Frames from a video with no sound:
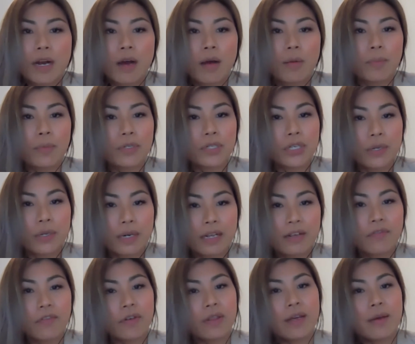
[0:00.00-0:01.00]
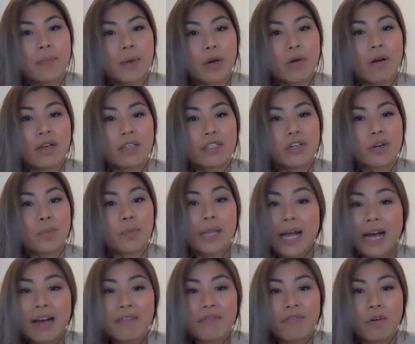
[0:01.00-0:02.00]
opportunity for them across our
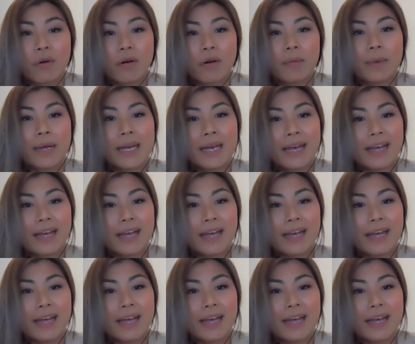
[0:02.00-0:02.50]
platform